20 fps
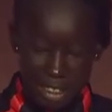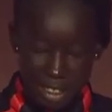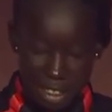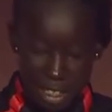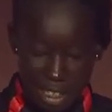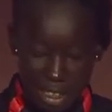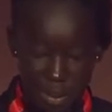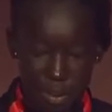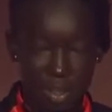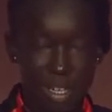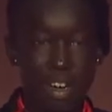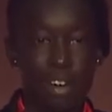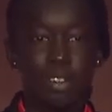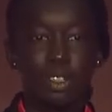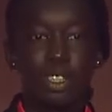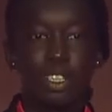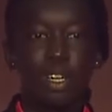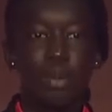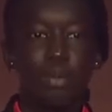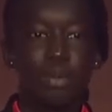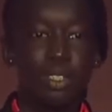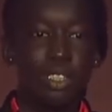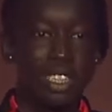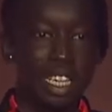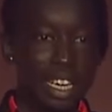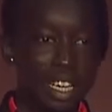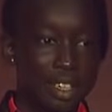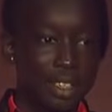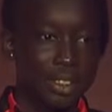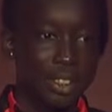States when I was almost
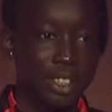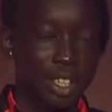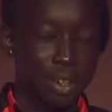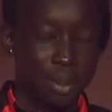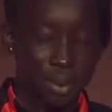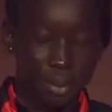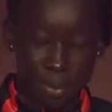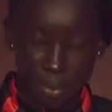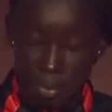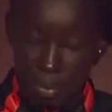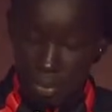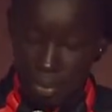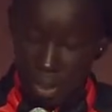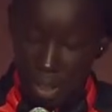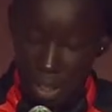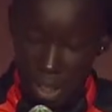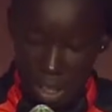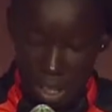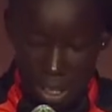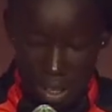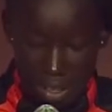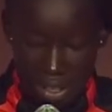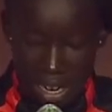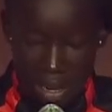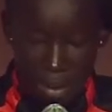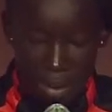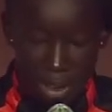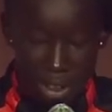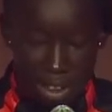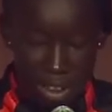8 years old.
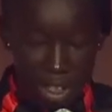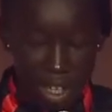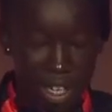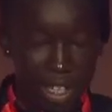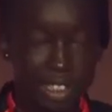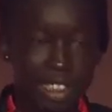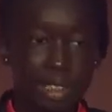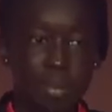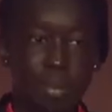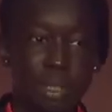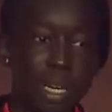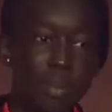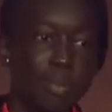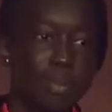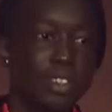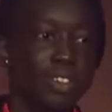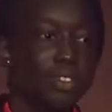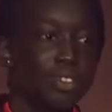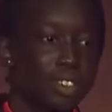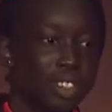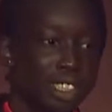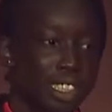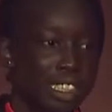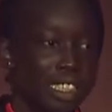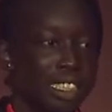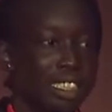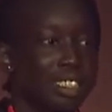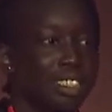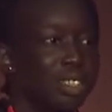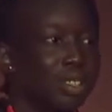That was on September
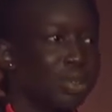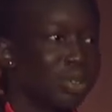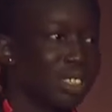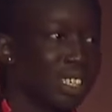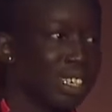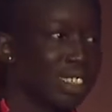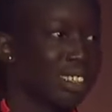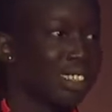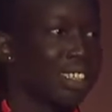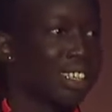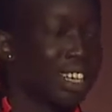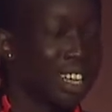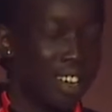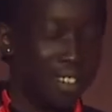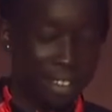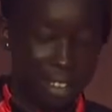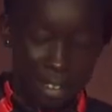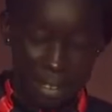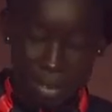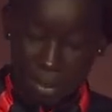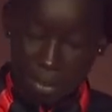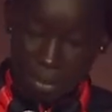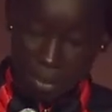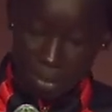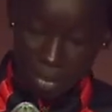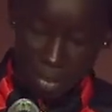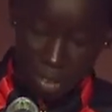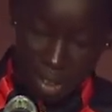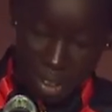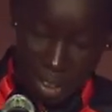14, 2011,
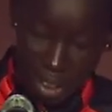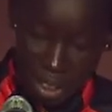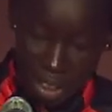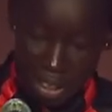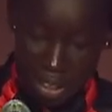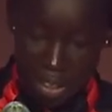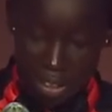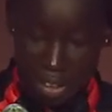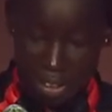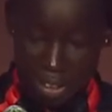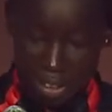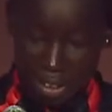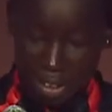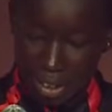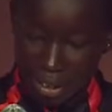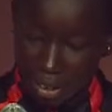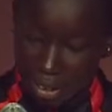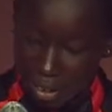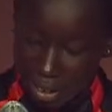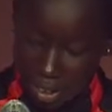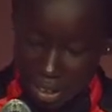8 years ago.